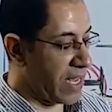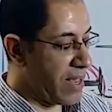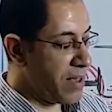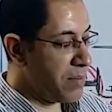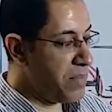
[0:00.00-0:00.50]

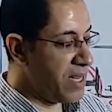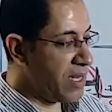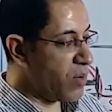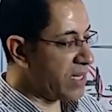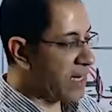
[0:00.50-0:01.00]
On the
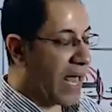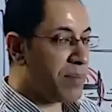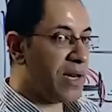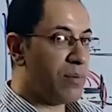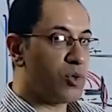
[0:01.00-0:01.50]
contrary,
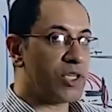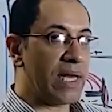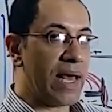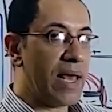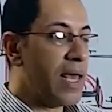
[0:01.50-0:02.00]
a
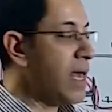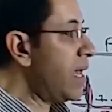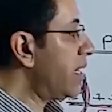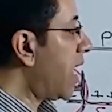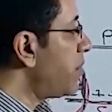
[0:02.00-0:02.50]
patient may
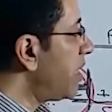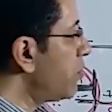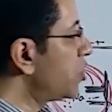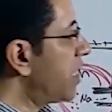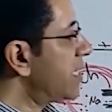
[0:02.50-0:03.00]
come to you
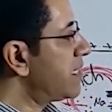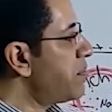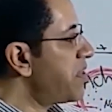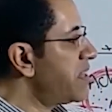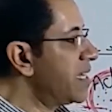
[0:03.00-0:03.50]

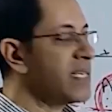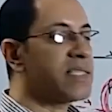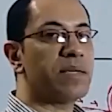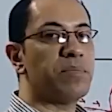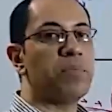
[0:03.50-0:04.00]
complaining of
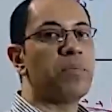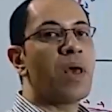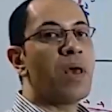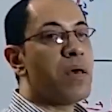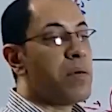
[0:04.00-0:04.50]

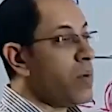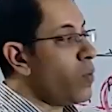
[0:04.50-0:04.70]
bradycardia.